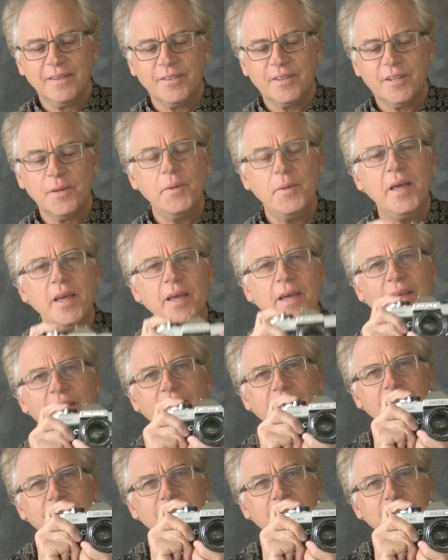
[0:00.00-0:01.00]
to me,
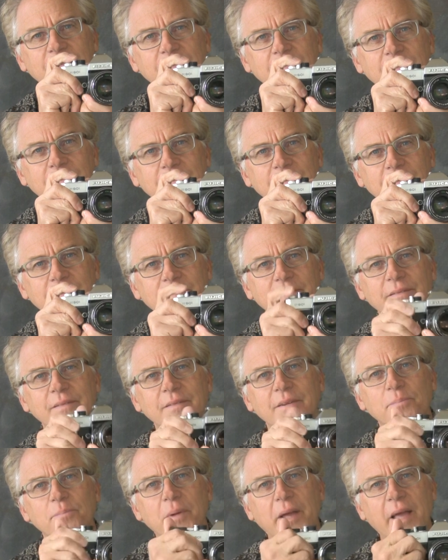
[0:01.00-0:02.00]

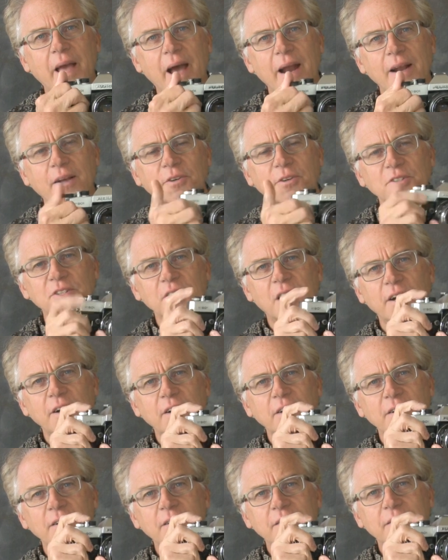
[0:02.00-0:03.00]
mechanical
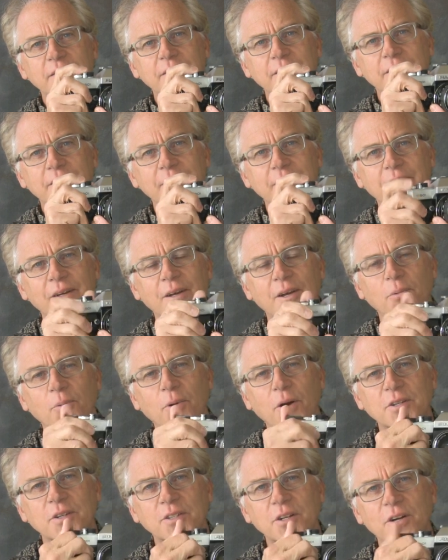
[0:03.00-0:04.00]
shutter,
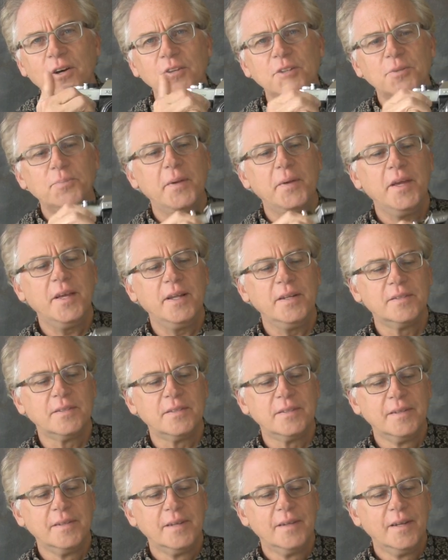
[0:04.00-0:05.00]
works at all
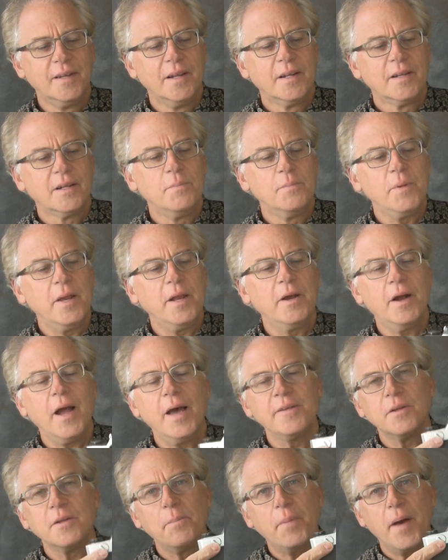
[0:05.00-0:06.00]
speeds, the meter
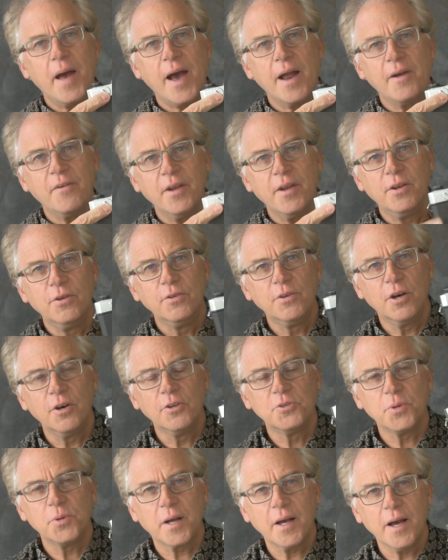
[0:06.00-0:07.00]
has a battery. Who
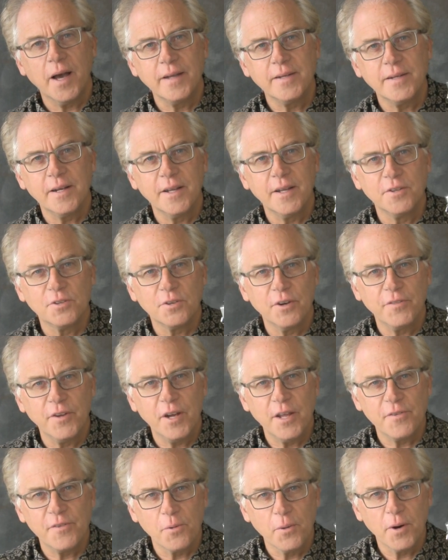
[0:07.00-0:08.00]
knows what kind it is or if it
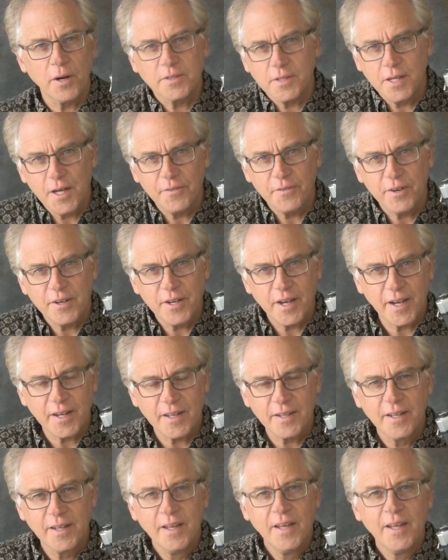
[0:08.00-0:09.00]
even works? I never
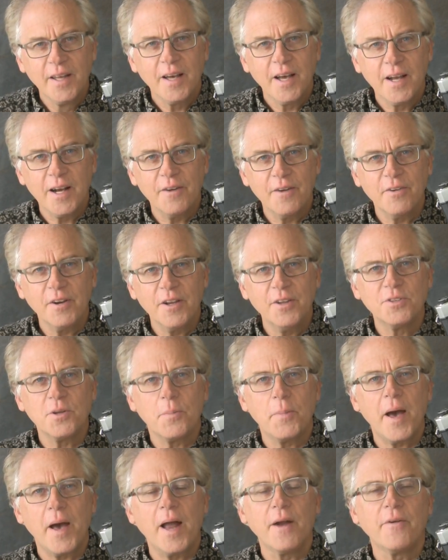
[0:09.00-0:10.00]
check. I never use a
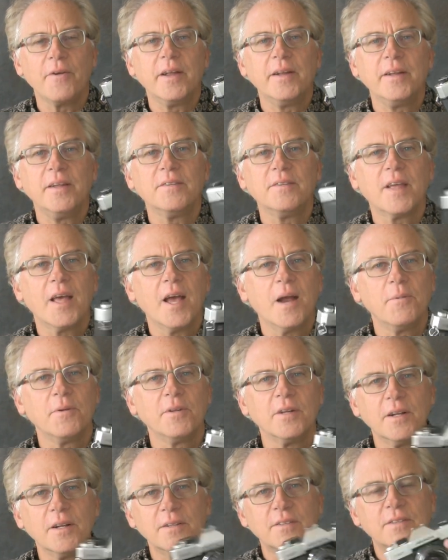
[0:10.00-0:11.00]
battery in these
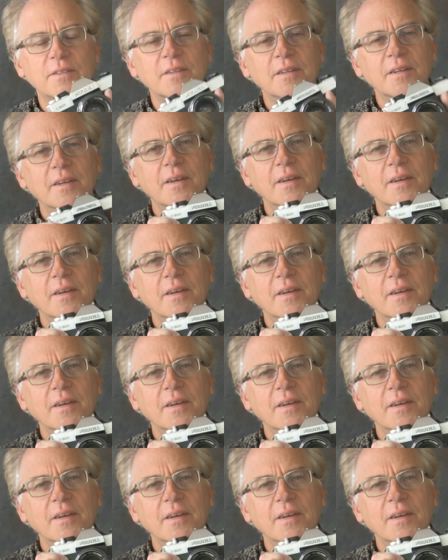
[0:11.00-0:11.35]
cameras. I just